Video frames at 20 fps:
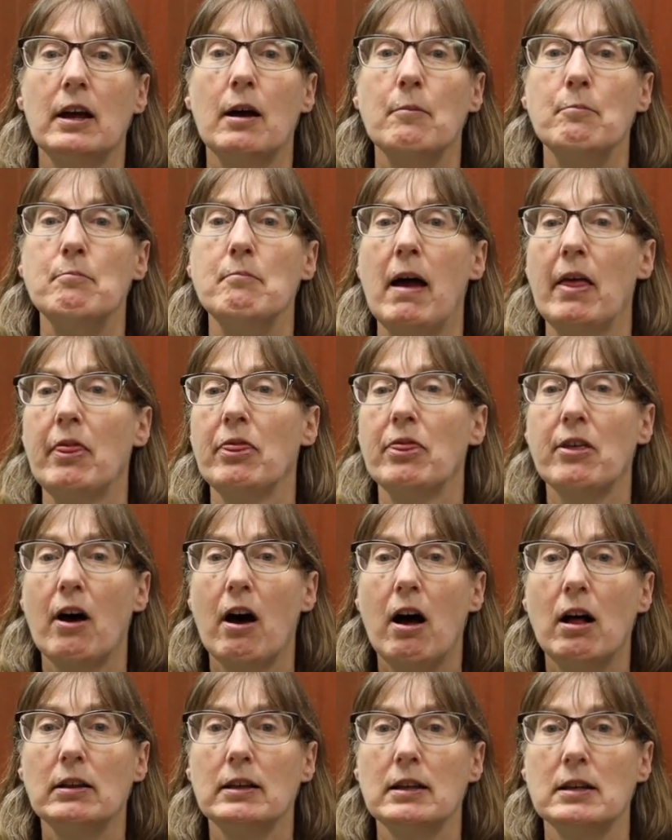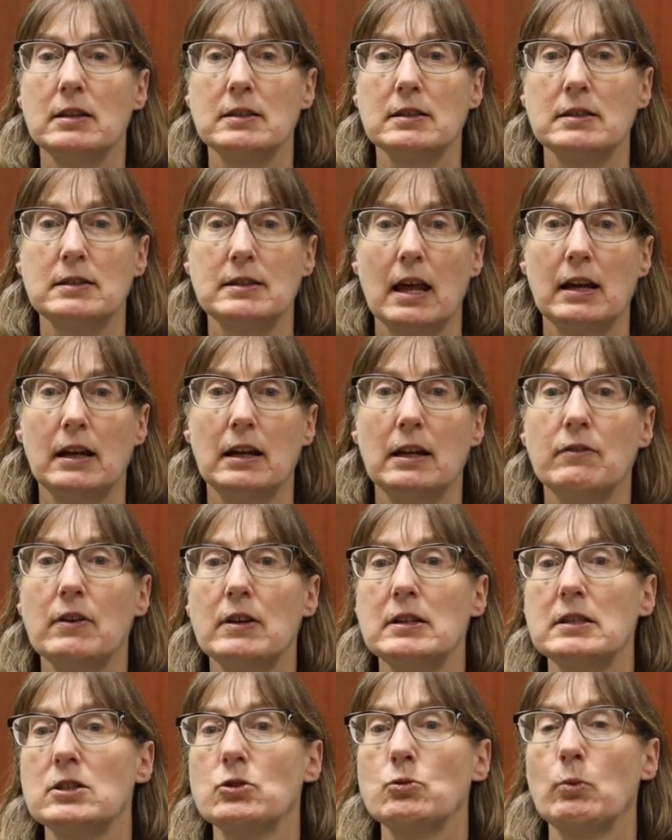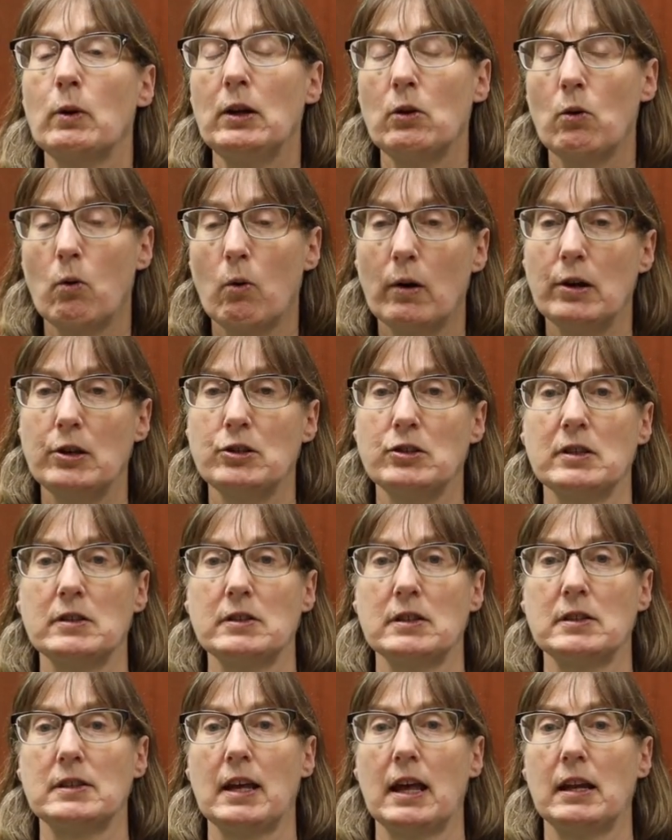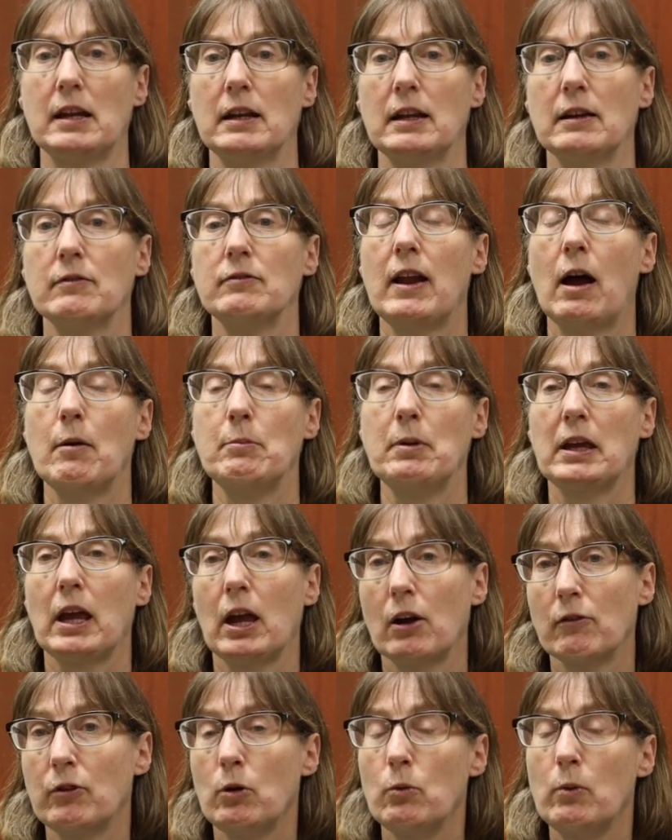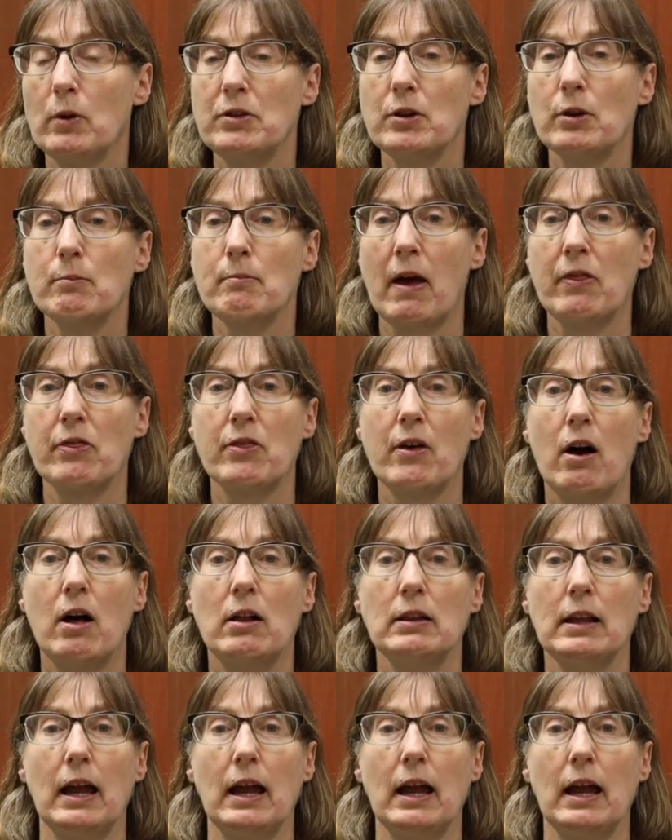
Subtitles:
menthol is a sedative, and sweet orange is a sedative. Now be careful with your menthol.